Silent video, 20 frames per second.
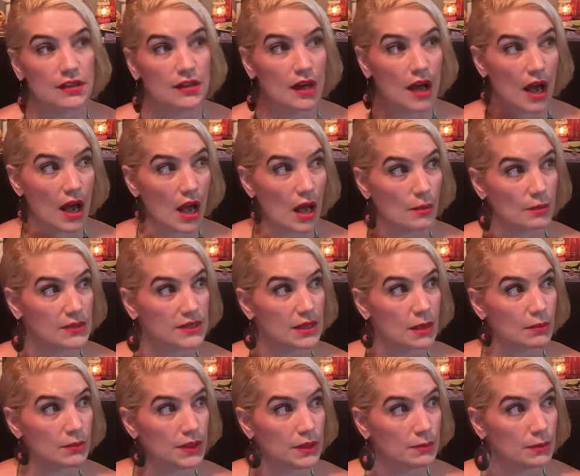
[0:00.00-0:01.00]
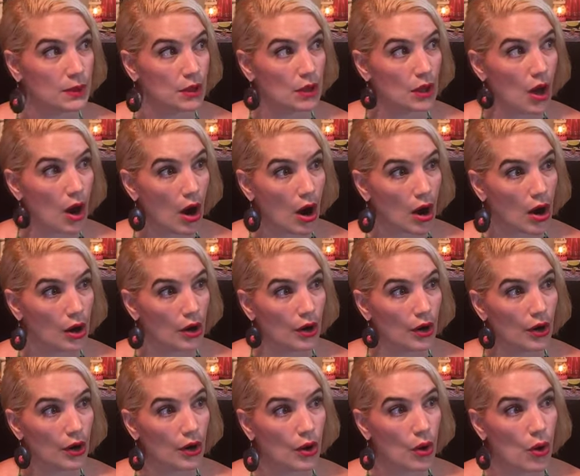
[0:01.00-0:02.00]
Um, some people are
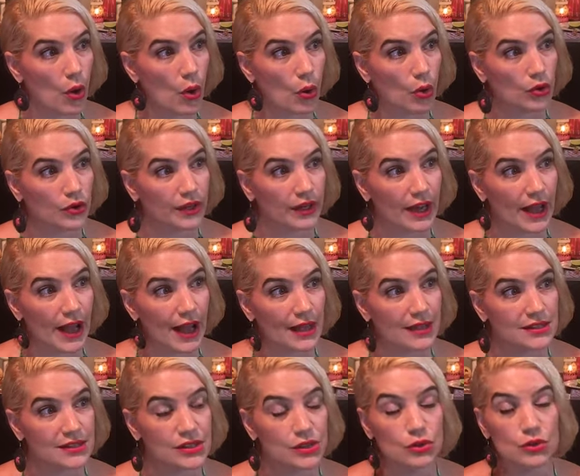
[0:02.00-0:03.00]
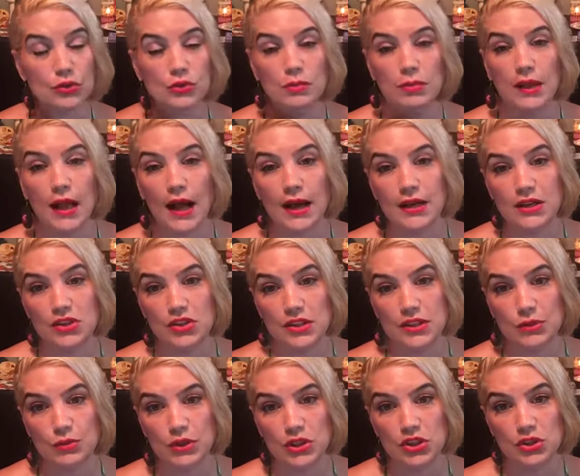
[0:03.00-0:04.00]
holding on to
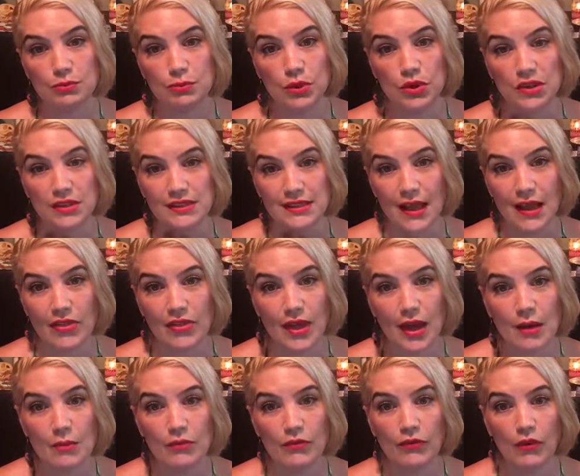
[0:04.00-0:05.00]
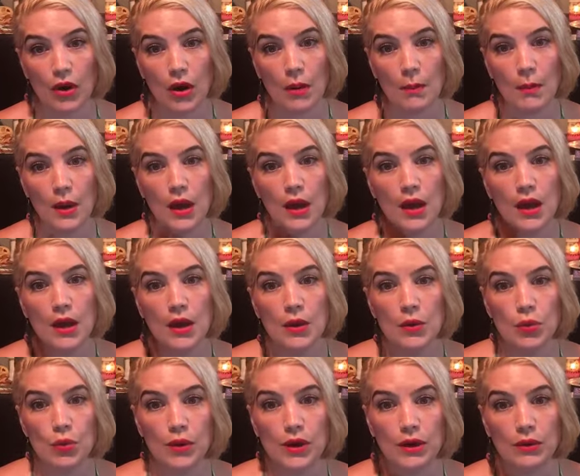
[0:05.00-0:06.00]
blockages which prevent them from
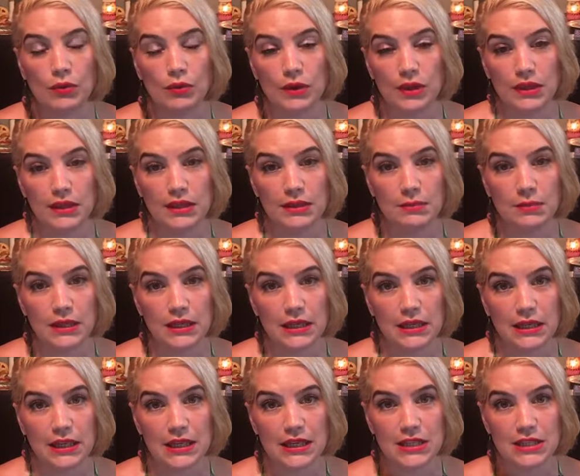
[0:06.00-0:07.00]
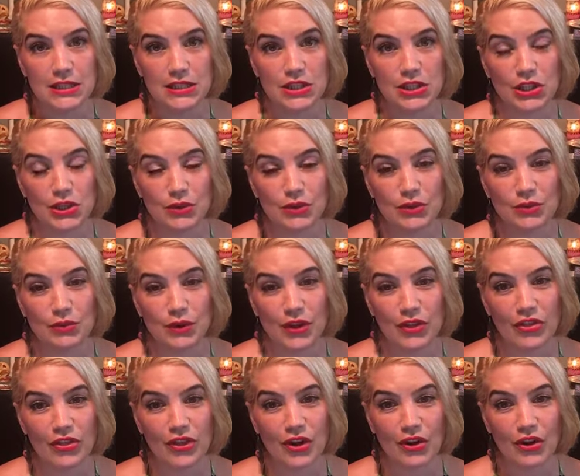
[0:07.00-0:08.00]
really being in tune with
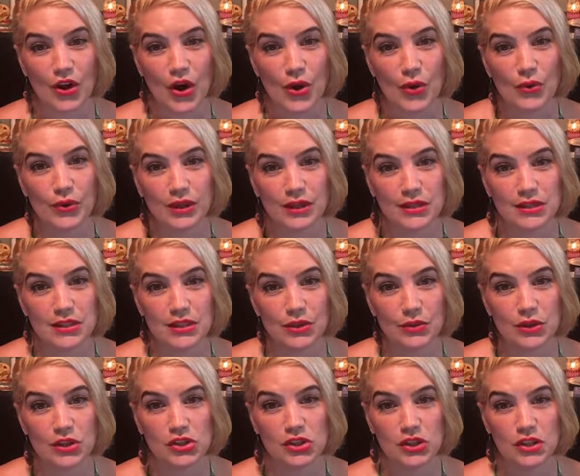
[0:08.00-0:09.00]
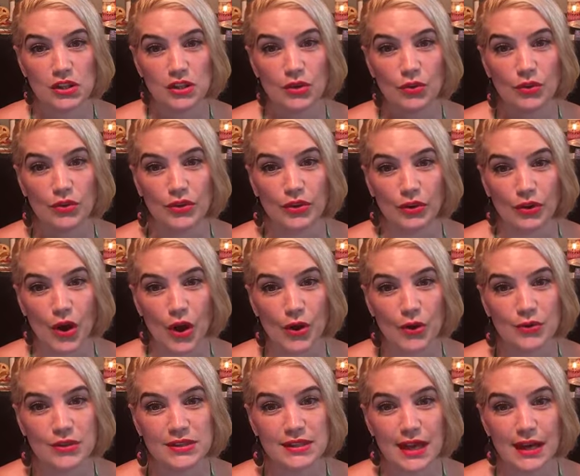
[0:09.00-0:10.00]
their own intuition or their
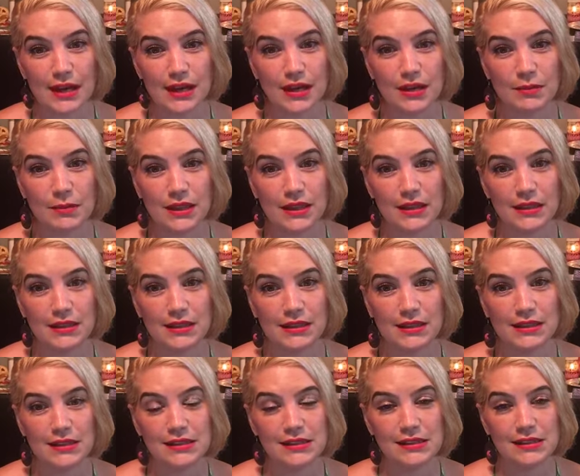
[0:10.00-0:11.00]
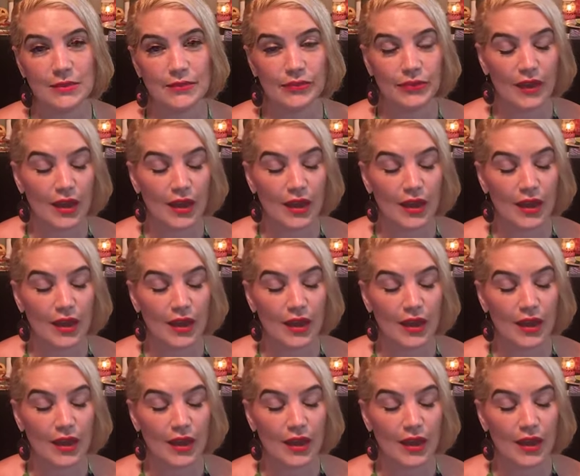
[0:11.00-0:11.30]
own psychic abilities.